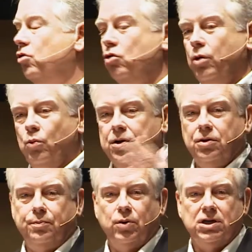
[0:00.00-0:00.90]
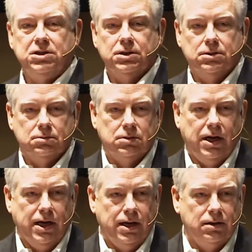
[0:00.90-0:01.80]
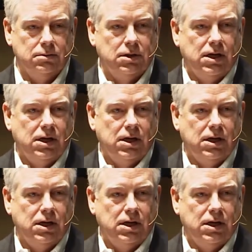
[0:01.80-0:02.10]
so he went to the president and